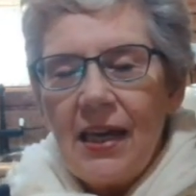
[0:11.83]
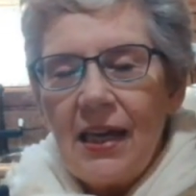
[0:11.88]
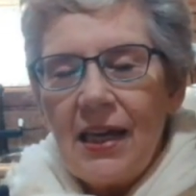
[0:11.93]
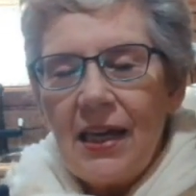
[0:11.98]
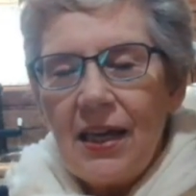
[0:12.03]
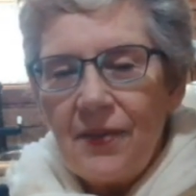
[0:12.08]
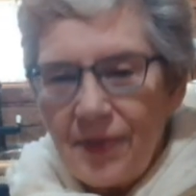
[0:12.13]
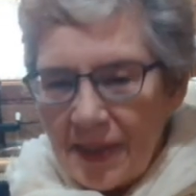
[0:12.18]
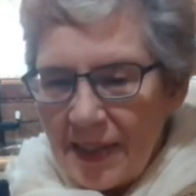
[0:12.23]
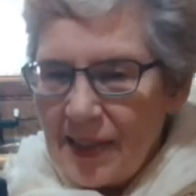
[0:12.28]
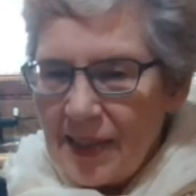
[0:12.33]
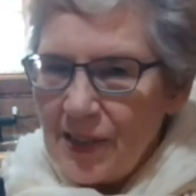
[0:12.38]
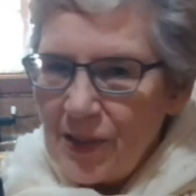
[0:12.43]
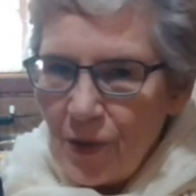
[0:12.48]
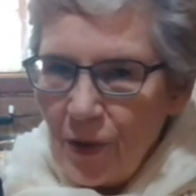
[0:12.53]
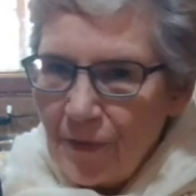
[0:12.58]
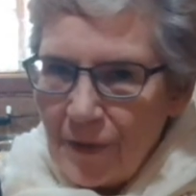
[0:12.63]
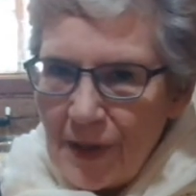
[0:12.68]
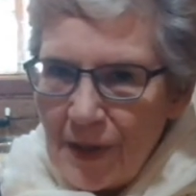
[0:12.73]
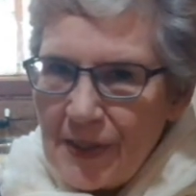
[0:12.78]
If this is your
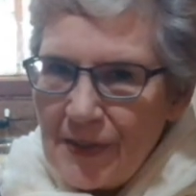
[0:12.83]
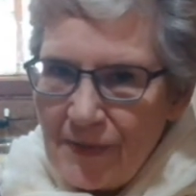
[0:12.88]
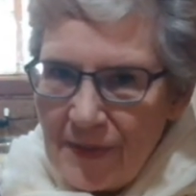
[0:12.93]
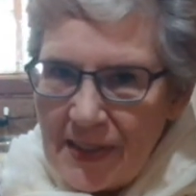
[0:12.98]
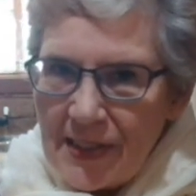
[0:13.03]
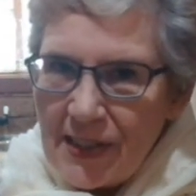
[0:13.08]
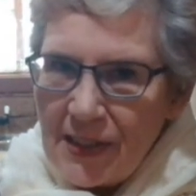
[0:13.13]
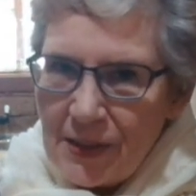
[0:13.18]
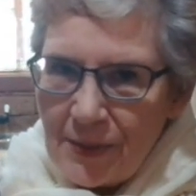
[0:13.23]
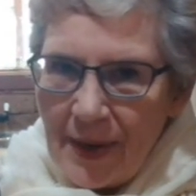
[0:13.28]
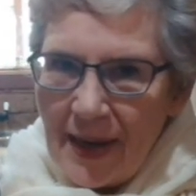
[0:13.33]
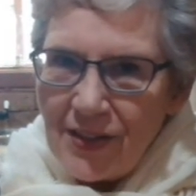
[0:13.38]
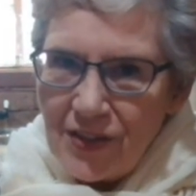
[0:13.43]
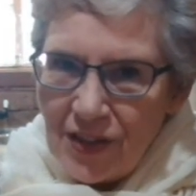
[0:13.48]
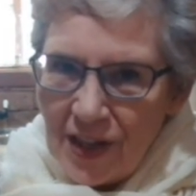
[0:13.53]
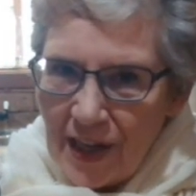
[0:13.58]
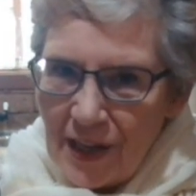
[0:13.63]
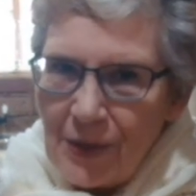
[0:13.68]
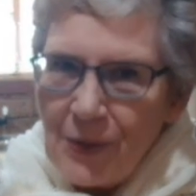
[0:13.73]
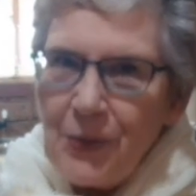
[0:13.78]
first visit to our
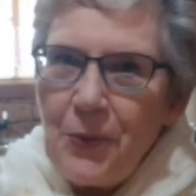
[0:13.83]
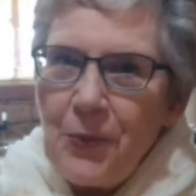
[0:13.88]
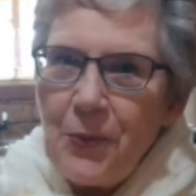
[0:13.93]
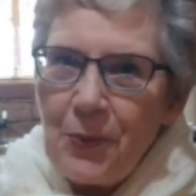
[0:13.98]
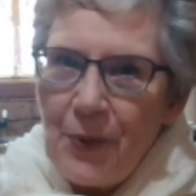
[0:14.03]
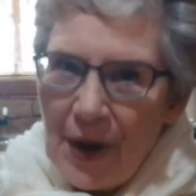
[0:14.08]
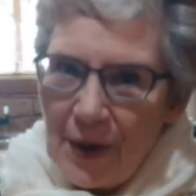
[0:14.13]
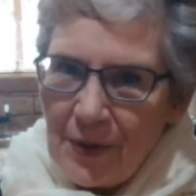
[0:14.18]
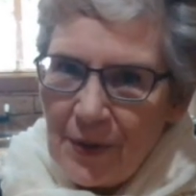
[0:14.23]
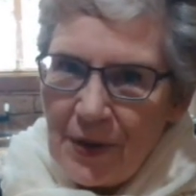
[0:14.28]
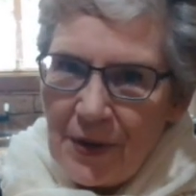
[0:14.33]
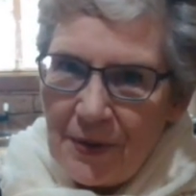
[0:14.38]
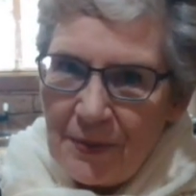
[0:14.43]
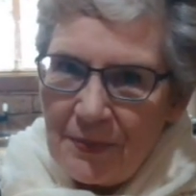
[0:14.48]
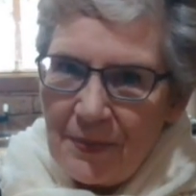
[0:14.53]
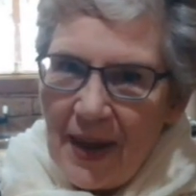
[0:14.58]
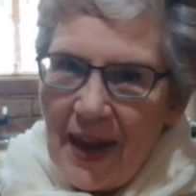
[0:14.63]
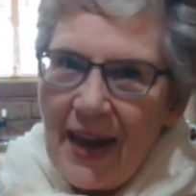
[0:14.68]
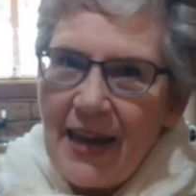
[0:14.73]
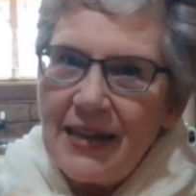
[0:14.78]
channel, welcome.
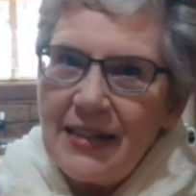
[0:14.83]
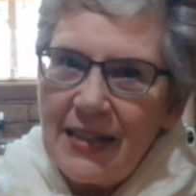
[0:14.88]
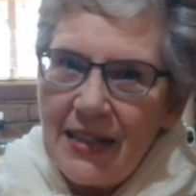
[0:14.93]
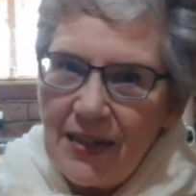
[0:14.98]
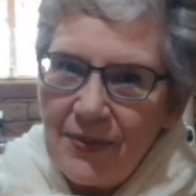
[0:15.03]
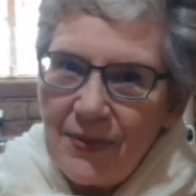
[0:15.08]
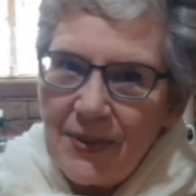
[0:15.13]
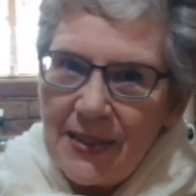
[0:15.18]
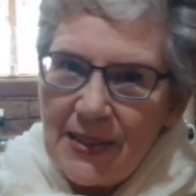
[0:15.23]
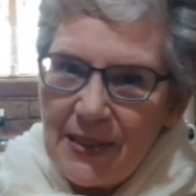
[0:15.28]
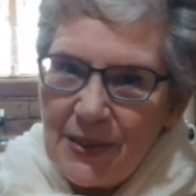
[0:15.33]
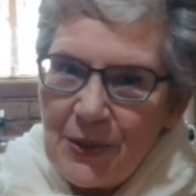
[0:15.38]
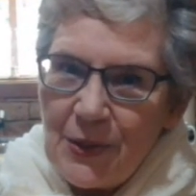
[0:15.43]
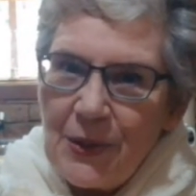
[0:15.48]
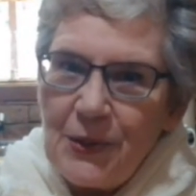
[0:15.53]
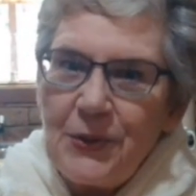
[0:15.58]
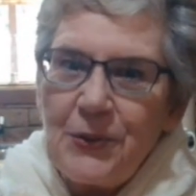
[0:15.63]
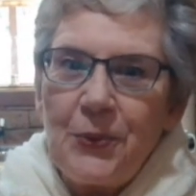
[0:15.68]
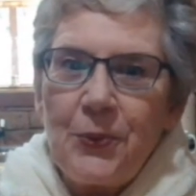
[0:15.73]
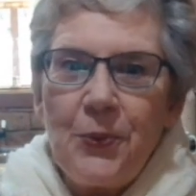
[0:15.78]
And if it's
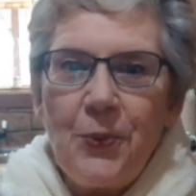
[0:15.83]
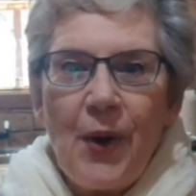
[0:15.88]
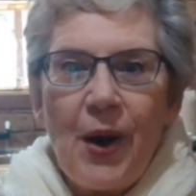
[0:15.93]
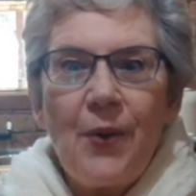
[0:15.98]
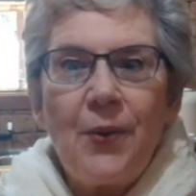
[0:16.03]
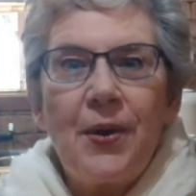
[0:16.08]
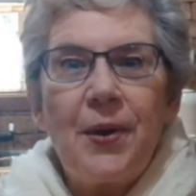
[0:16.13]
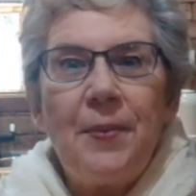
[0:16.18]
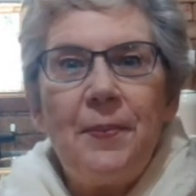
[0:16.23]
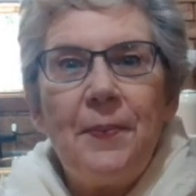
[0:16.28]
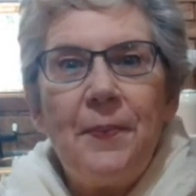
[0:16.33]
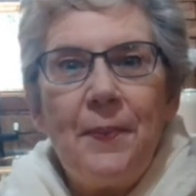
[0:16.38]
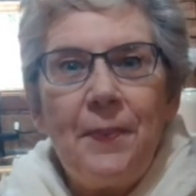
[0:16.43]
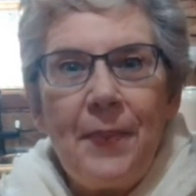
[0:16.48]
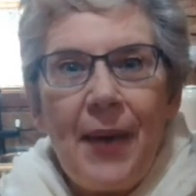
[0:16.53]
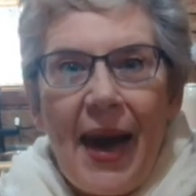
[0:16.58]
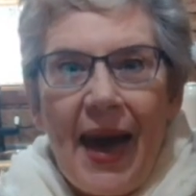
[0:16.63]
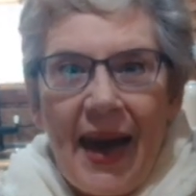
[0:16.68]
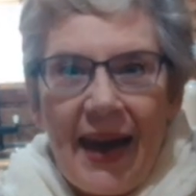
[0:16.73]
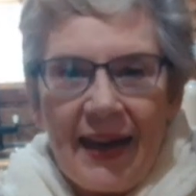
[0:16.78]
not, welcome
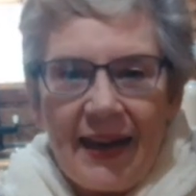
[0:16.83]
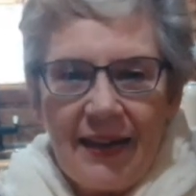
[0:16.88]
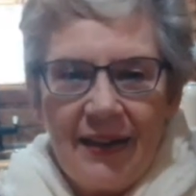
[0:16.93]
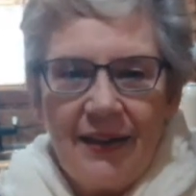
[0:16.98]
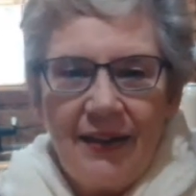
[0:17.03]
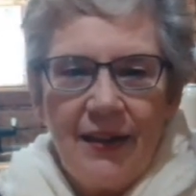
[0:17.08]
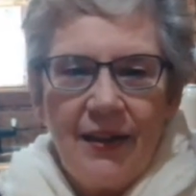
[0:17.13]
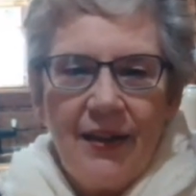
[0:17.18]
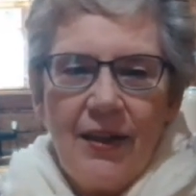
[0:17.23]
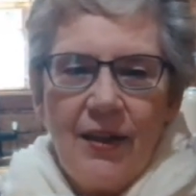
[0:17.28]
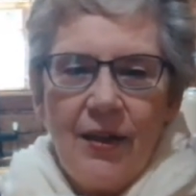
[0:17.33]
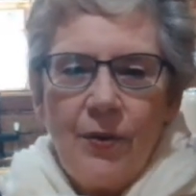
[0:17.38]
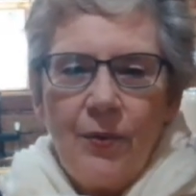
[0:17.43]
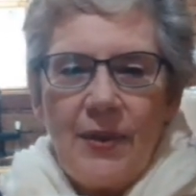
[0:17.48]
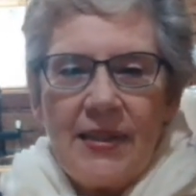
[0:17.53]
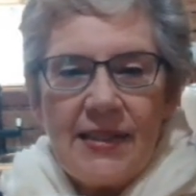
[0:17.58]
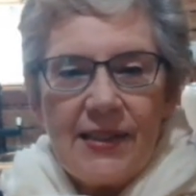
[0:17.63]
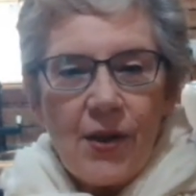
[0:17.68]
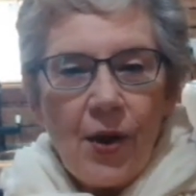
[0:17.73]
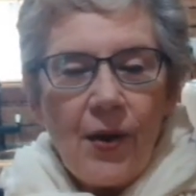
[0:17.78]
back. We're
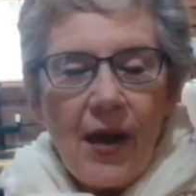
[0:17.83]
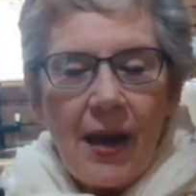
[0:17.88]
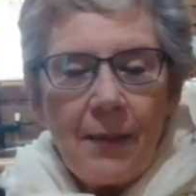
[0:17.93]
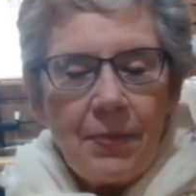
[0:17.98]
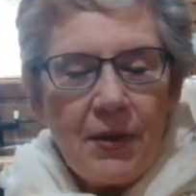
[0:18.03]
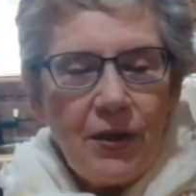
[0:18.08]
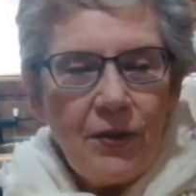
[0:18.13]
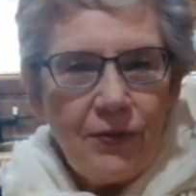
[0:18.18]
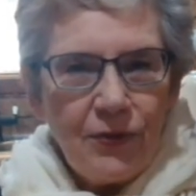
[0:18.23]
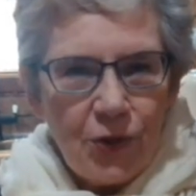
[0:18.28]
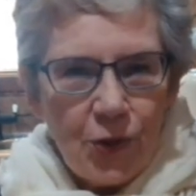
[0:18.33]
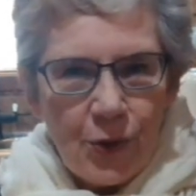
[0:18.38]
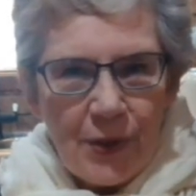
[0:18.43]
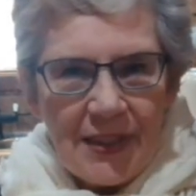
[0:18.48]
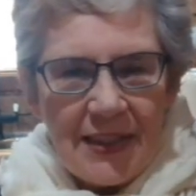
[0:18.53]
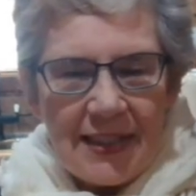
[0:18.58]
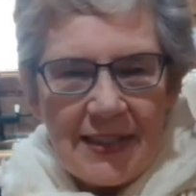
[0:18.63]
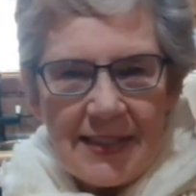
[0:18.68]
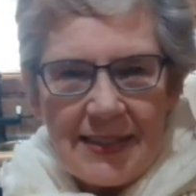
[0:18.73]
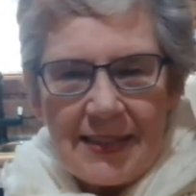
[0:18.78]
so happy you've joined
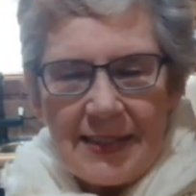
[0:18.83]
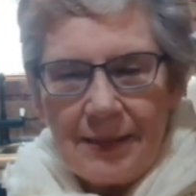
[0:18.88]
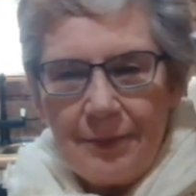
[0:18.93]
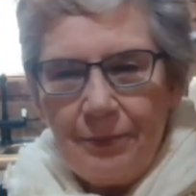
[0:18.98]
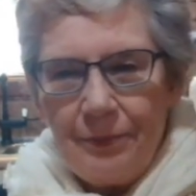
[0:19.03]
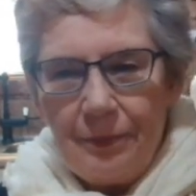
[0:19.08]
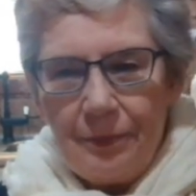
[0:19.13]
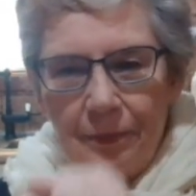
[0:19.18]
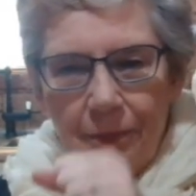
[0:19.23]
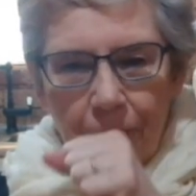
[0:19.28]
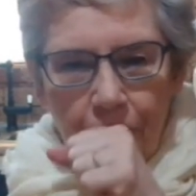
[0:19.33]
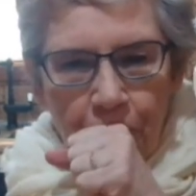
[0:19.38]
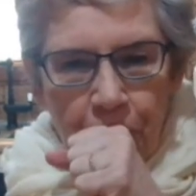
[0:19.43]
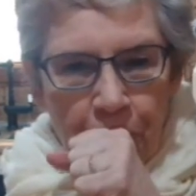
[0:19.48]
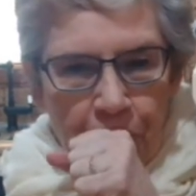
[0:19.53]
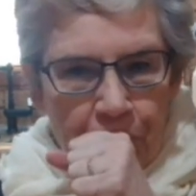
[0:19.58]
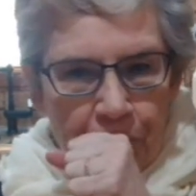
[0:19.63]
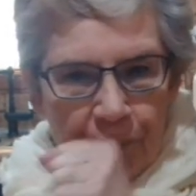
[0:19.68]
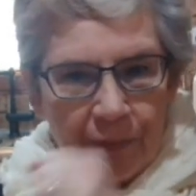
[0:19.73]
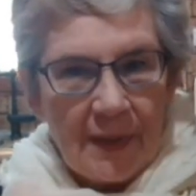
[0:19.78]
us.
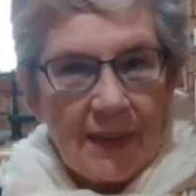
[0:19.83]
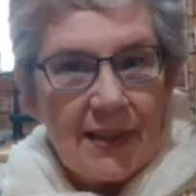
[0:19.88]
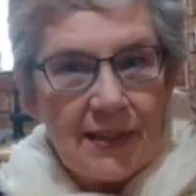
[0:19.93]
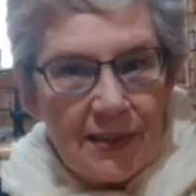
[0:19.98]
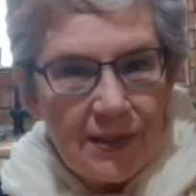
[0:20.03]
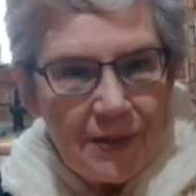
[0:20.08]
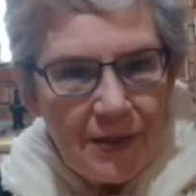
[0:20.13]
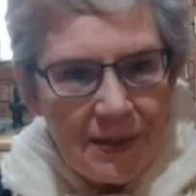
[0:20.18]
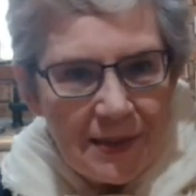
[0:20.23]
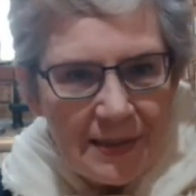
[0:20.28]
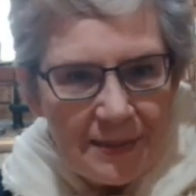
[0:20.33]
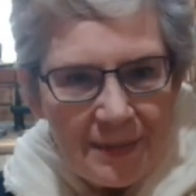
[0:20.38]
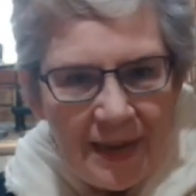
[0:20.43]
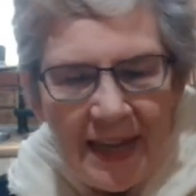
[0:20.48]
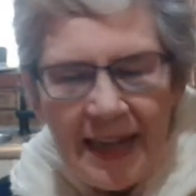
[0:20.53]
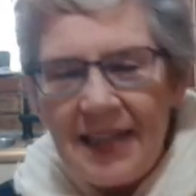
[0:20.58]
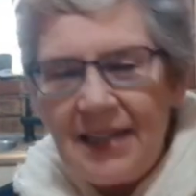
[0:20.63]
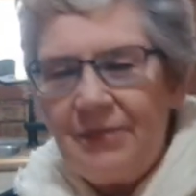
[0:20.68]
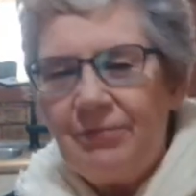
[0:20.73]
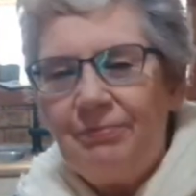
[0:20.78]
Excuse
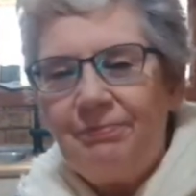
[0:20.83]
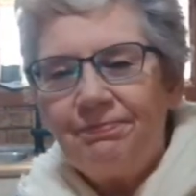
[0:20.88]
me.